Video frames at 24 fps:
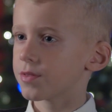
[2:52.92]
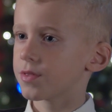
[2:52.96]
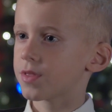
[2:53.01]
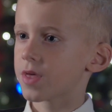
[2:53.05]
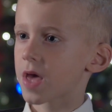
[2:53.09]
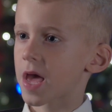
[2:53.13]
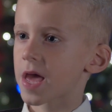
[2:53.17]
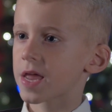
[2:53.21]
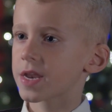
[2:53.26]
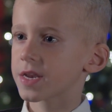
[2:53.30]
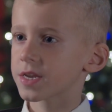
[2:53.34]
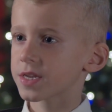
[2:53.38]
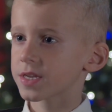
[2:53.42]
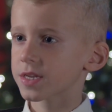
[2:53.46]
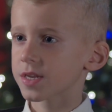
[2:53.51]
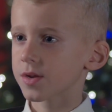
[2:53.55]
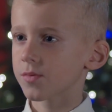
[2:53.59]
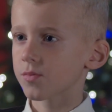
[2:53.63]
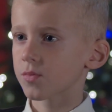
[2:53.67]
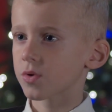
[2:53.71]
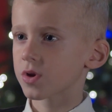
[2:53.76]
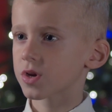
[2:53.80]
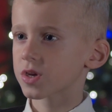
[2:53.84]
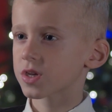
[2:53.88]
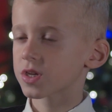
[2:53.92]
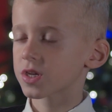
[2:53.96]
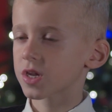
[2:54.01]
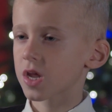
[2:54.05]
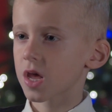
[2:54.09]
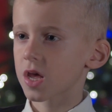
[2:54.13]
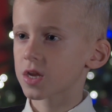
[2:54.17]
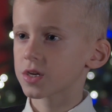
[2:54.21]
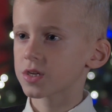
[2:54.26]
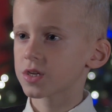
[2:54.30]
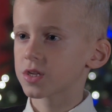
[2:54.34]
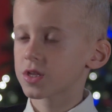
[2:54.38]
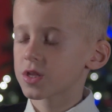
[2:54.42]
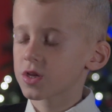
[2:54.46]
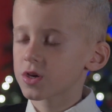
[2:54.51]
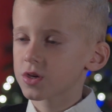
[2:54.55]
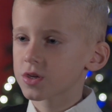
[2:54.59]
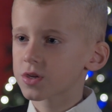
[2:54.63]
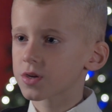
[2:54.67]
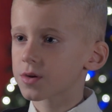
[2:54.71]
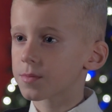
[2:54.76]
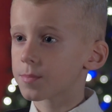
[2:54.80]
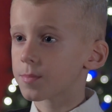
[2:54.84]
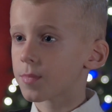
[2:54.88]
Then someone says
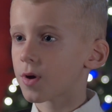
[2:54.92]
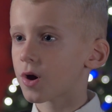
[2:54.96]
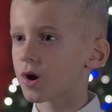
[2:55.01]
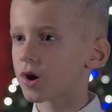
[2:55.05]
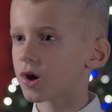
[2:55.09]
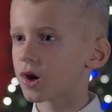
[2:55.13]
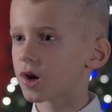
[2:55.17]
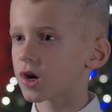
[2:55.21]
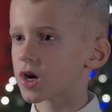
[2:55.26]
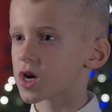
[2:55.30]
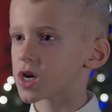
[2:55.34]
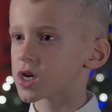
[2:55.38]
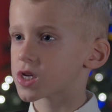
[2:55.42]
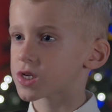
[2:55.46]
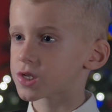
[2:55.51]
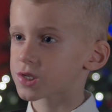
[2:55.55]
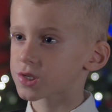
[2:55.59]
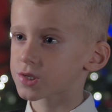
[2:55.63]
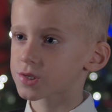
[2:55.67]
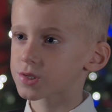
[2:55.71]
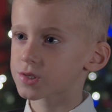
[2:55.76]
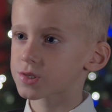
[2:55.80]
there's a barn.